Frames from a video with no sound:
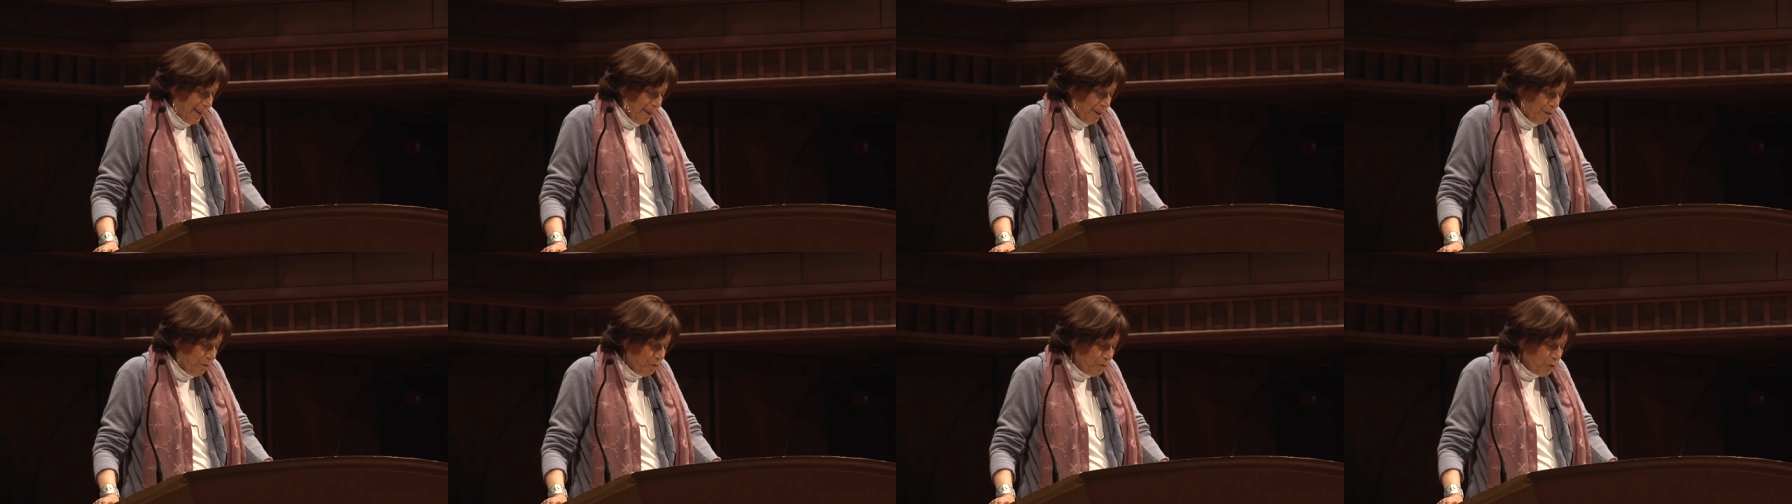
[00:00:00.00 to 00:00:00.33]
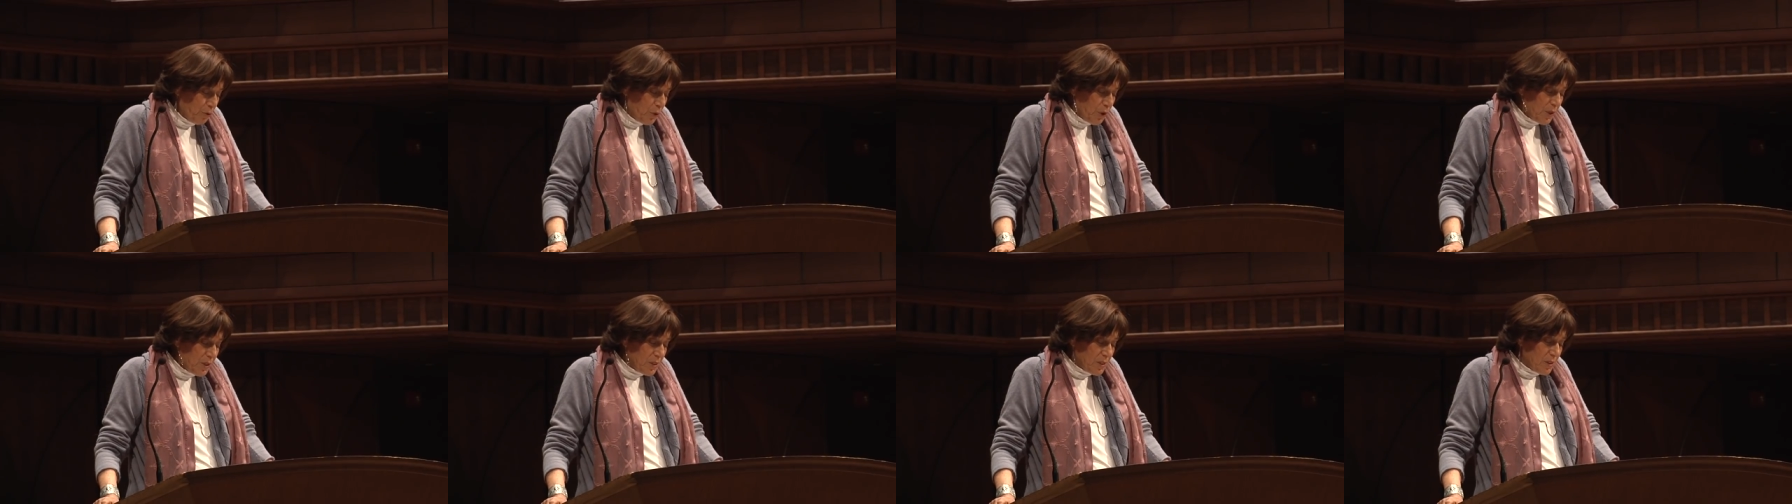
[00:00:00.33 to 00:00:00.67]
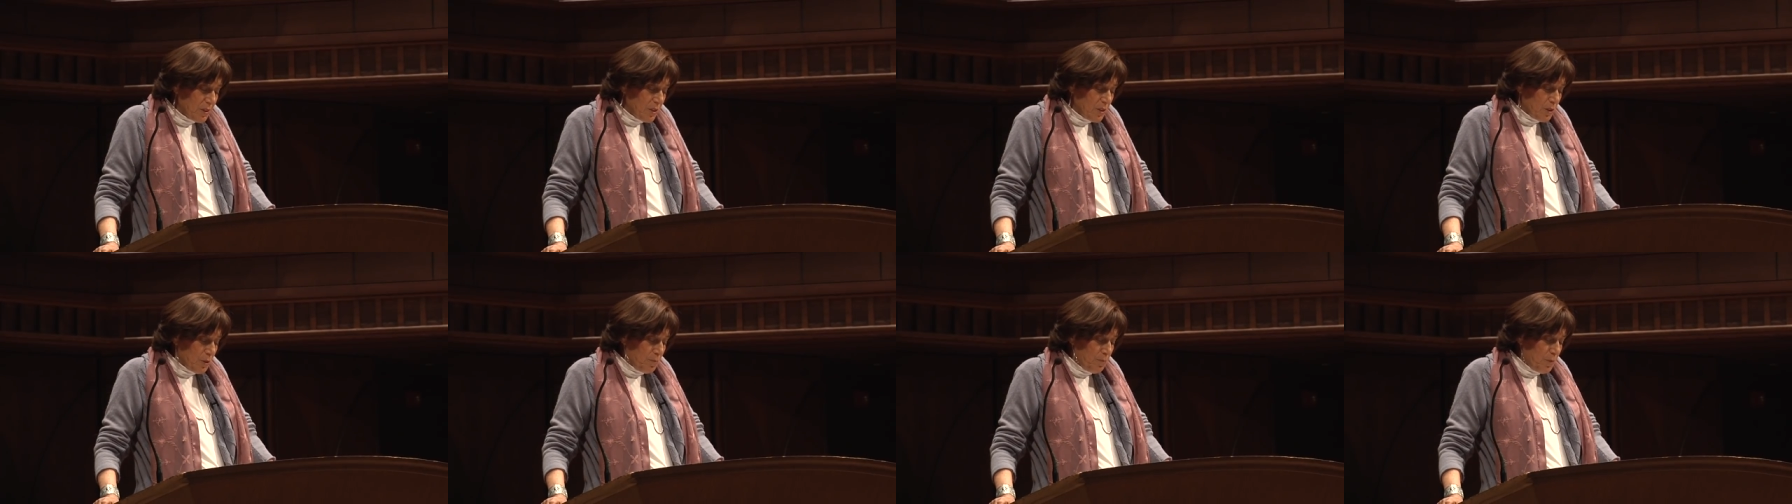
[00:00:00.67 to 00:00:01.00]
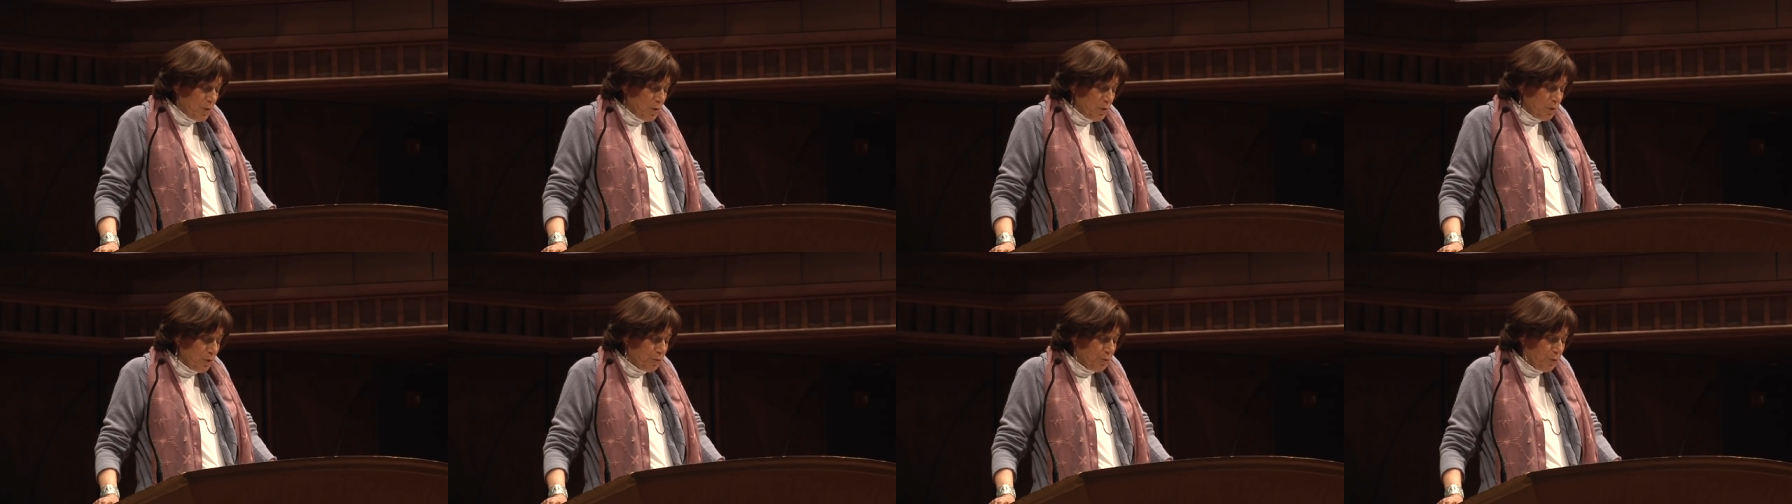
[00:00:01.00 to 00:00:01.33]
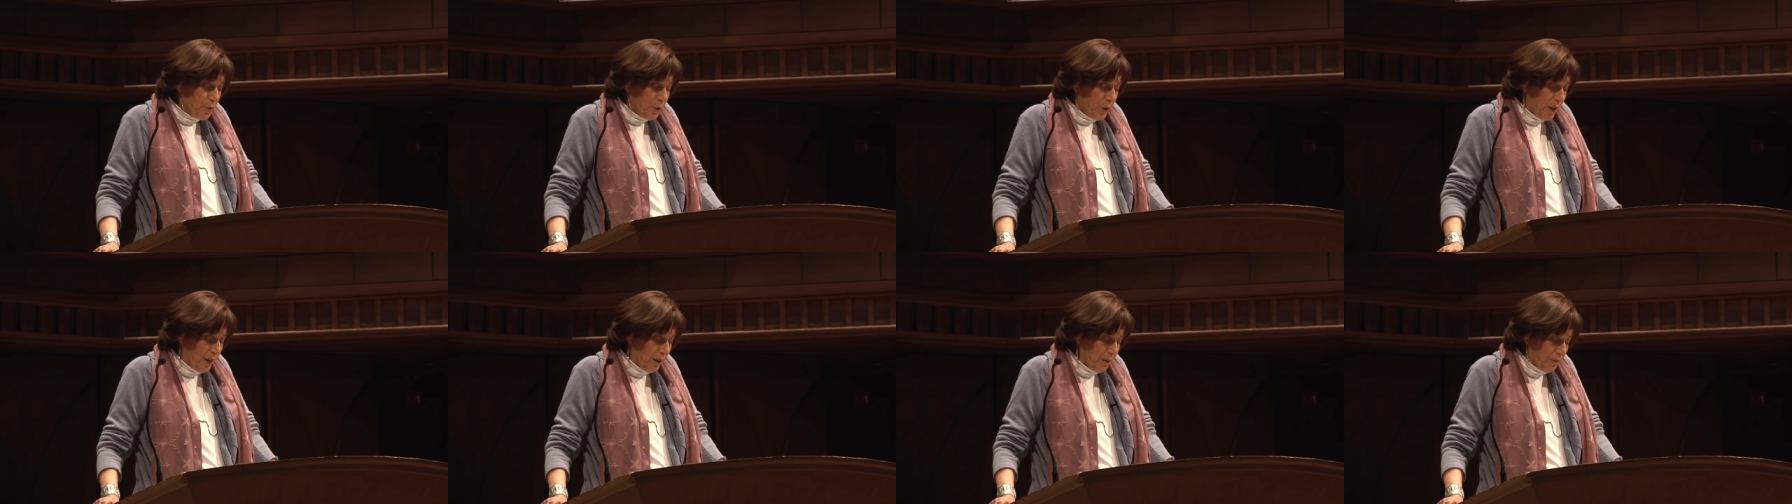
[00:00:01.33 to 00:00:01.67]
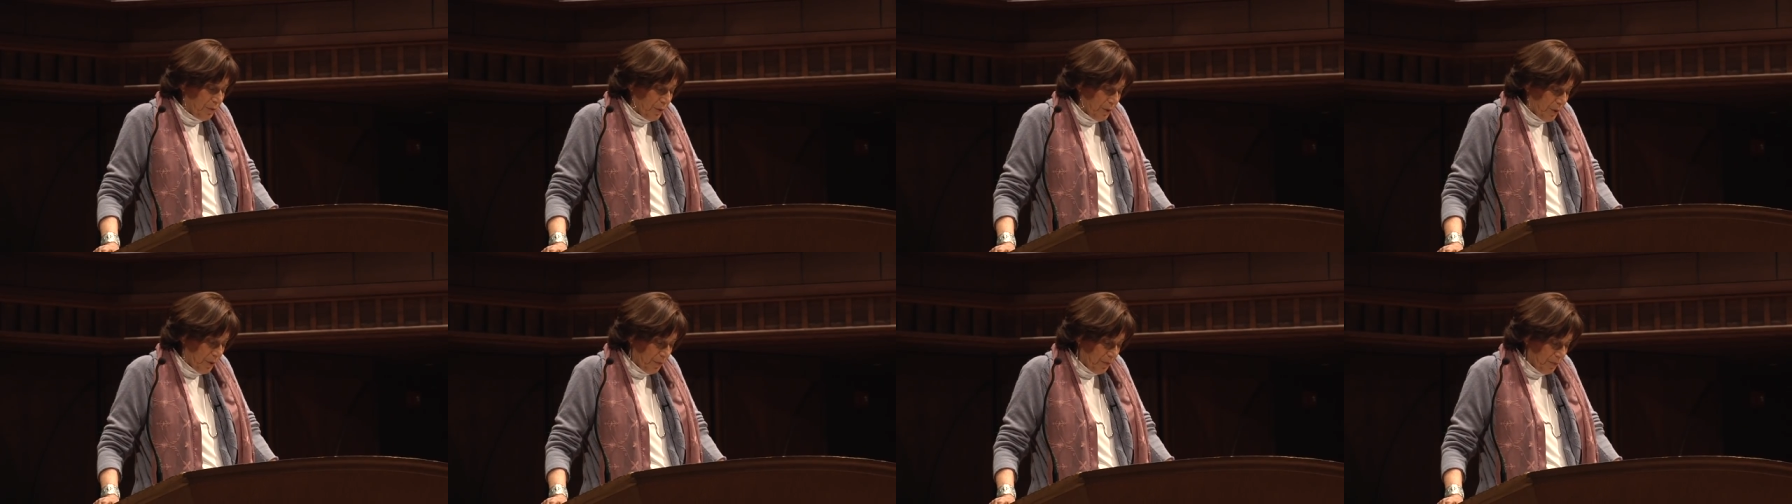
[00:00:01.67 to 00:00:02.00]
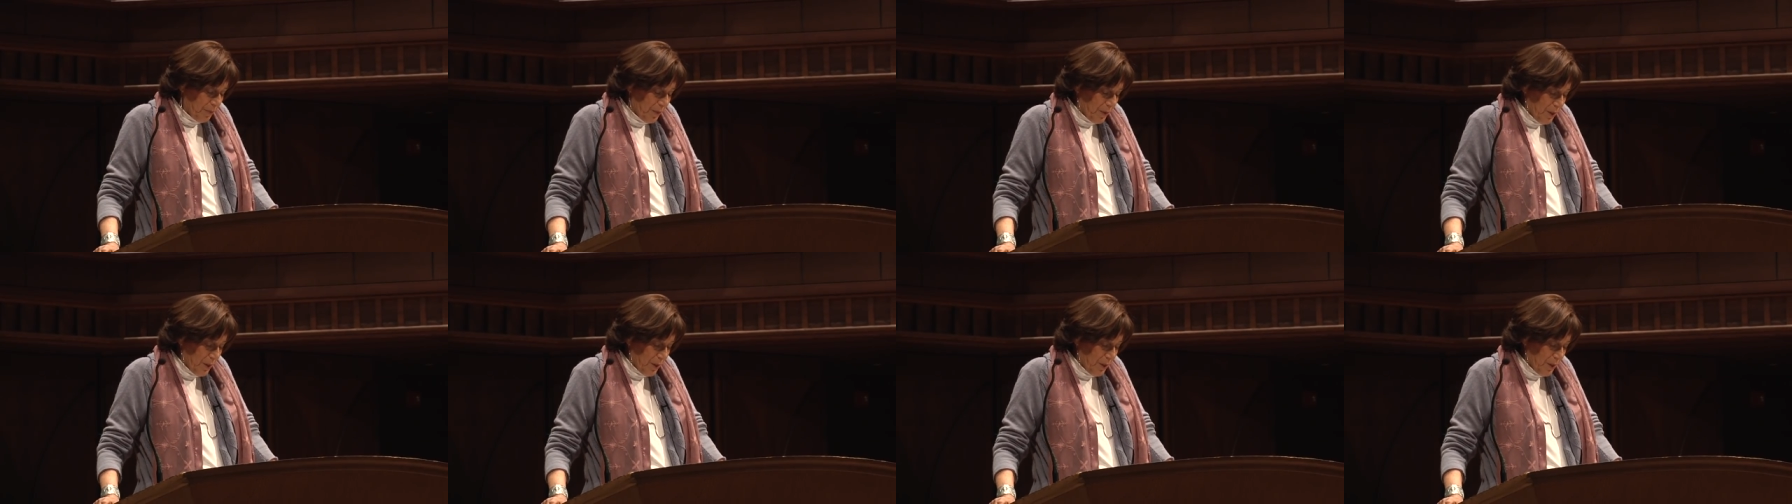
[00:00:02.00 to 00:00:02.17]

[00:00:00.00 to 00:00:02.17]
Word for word: Voices mute forever,